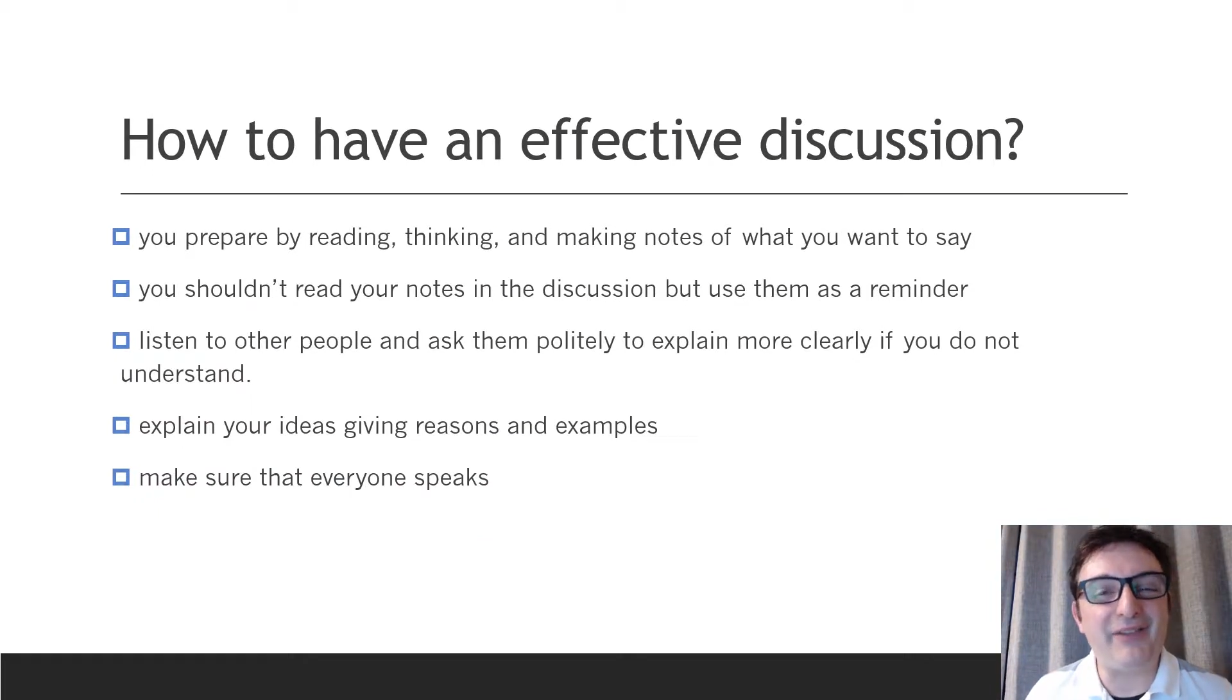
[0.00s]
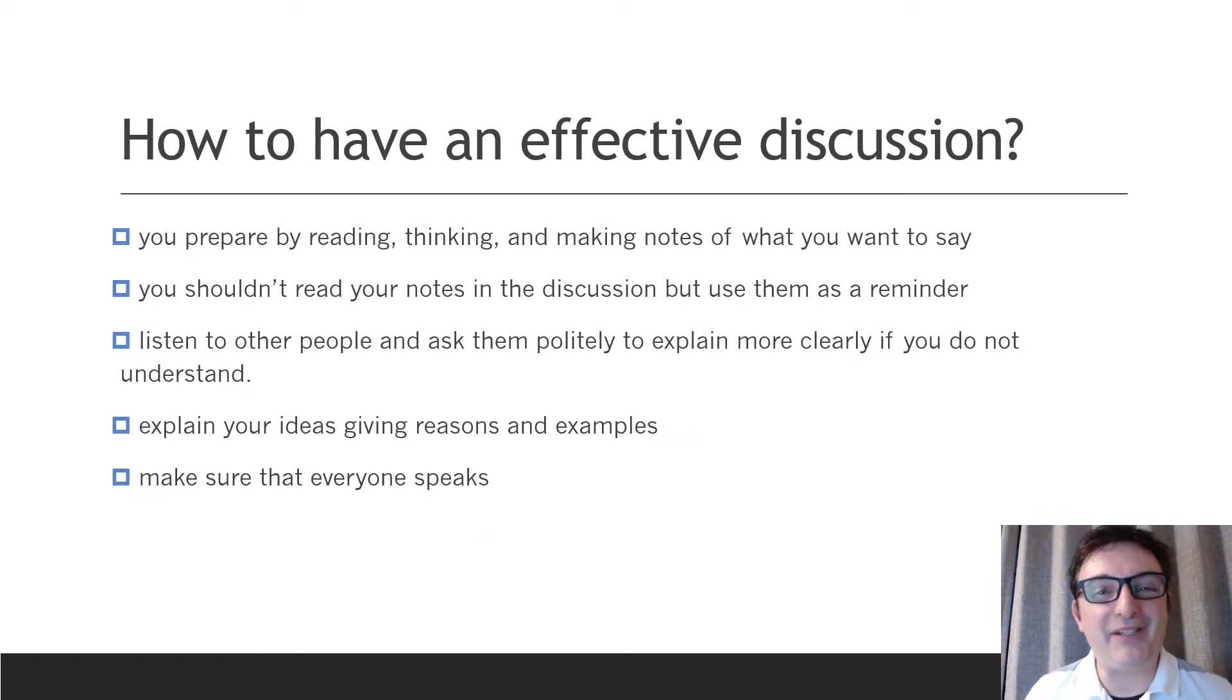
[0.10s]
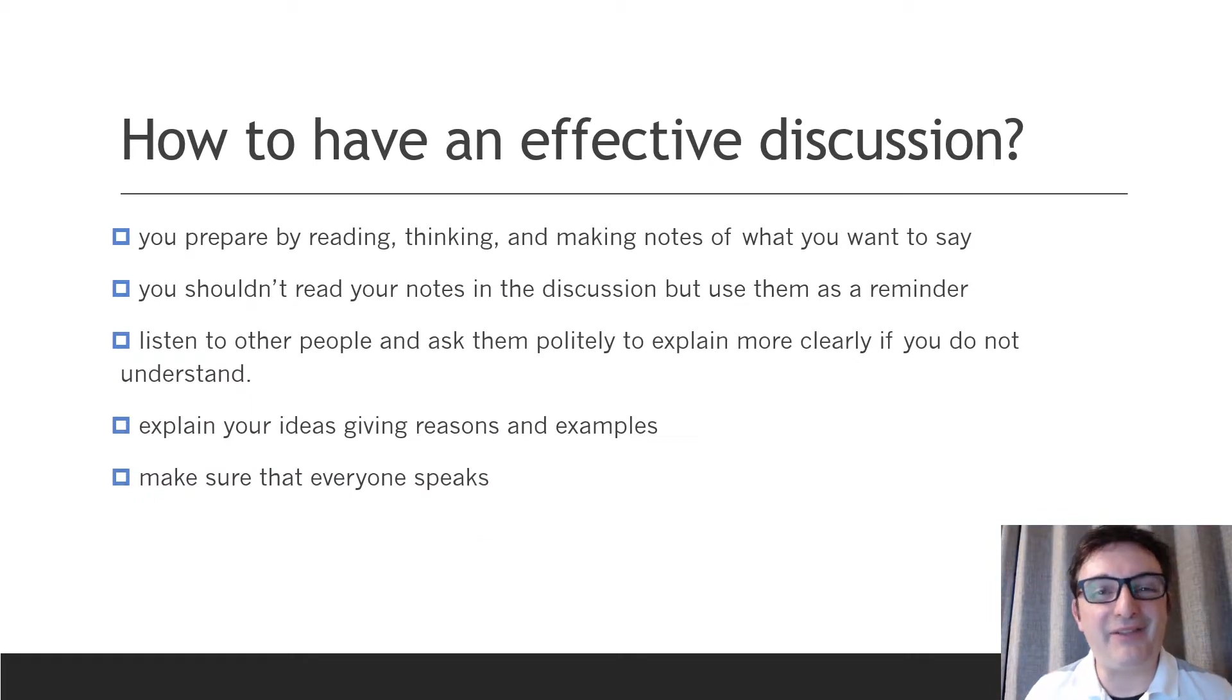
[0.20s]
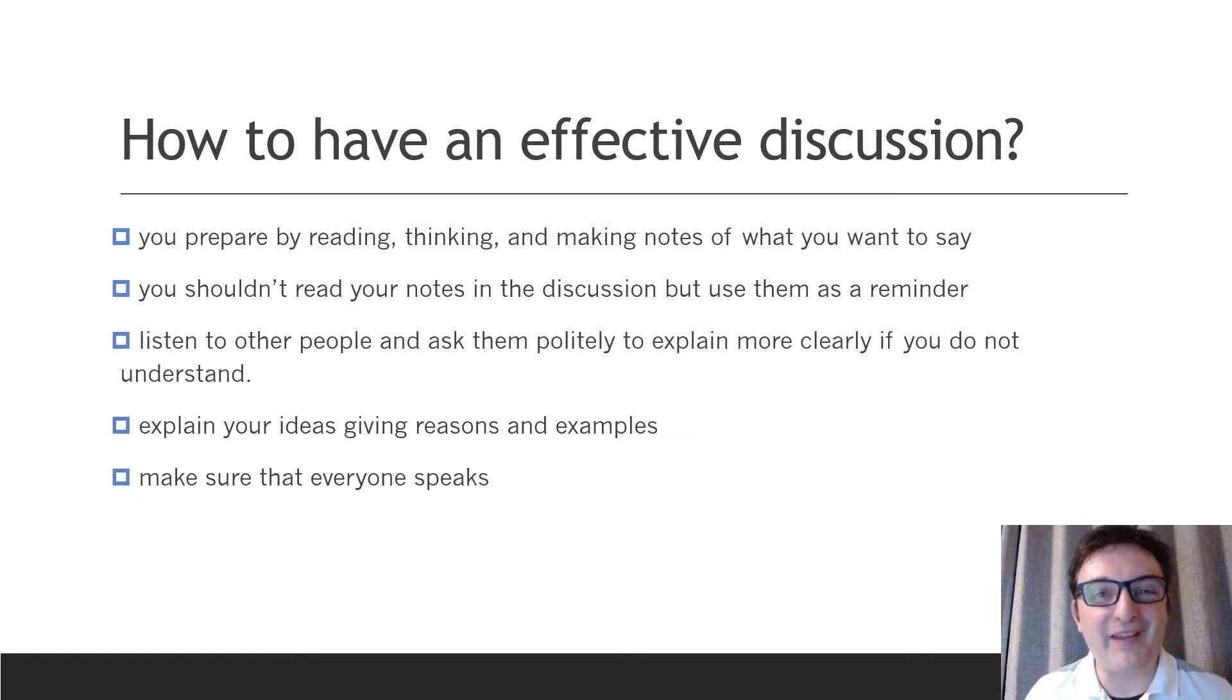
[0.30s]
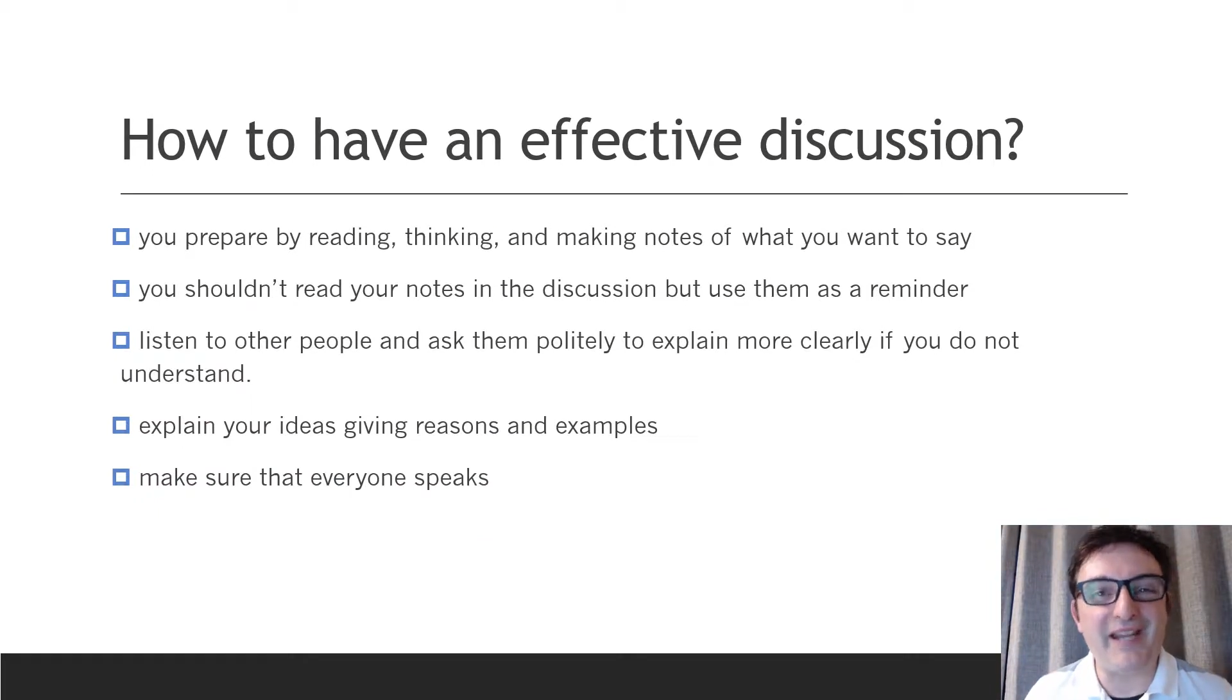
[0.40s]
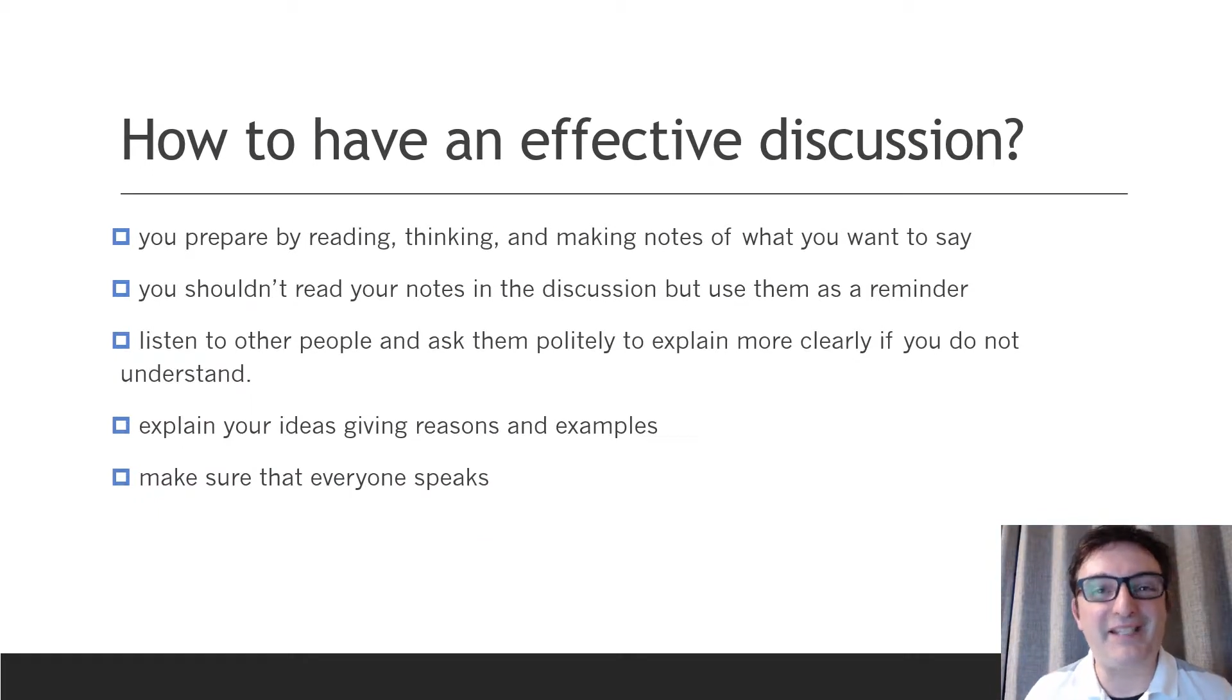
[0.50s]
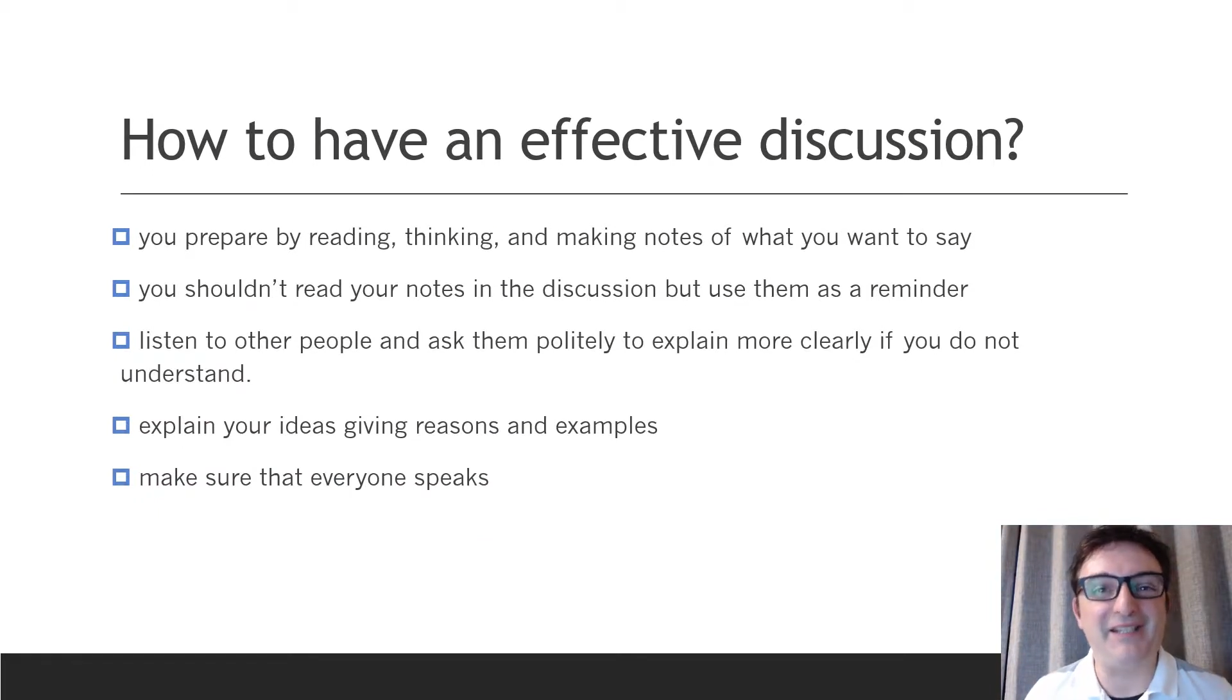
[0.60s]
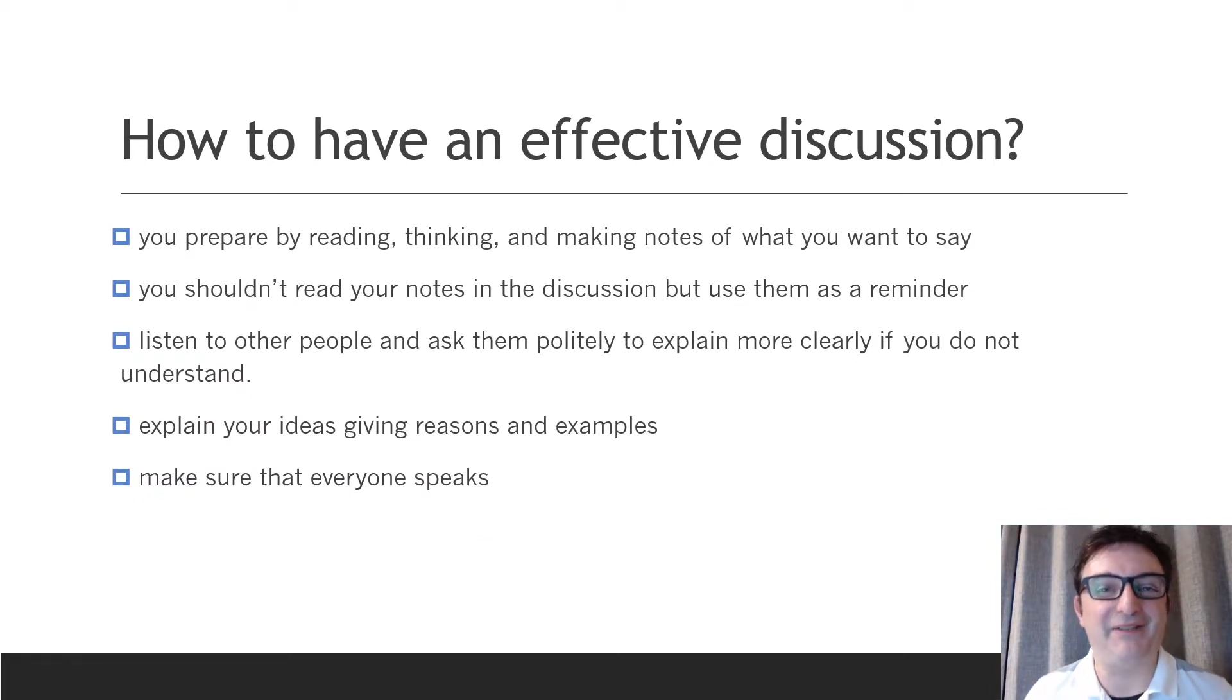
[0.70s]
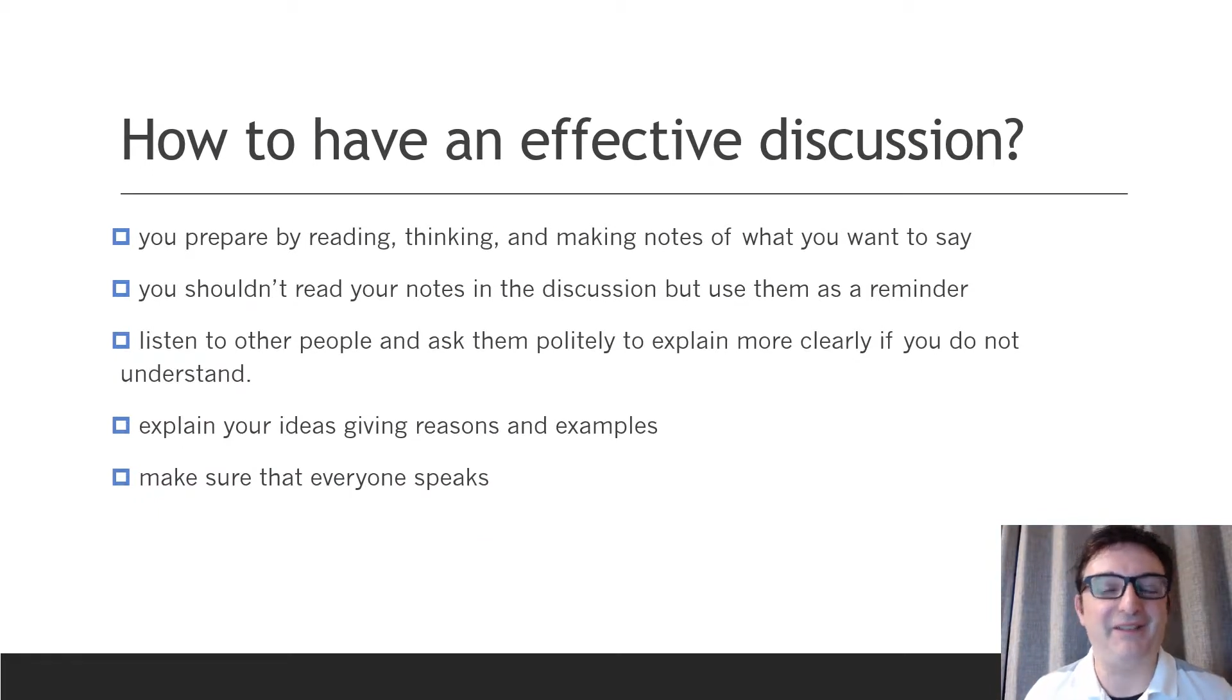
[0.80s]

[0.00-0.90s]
effective